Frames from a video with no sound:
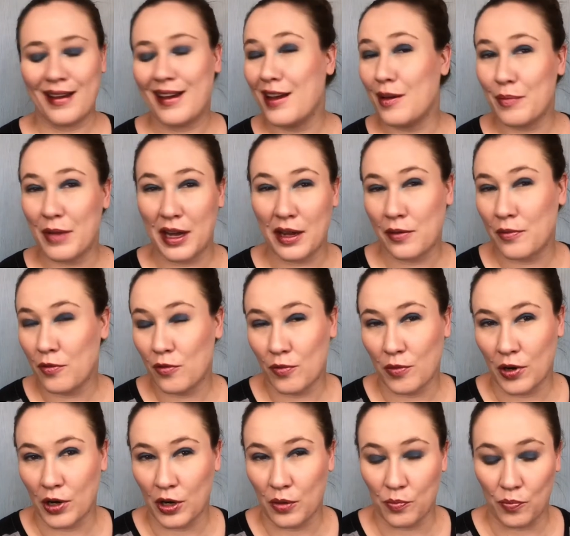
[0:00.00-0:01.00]
It might
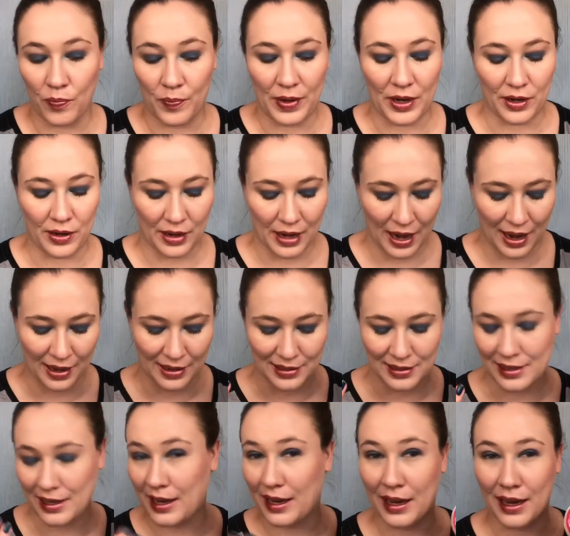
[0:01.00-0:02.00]
work better as
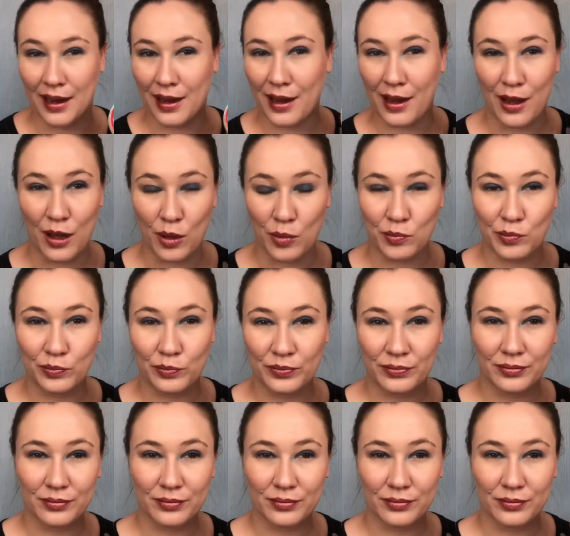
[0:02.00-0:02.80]
a um,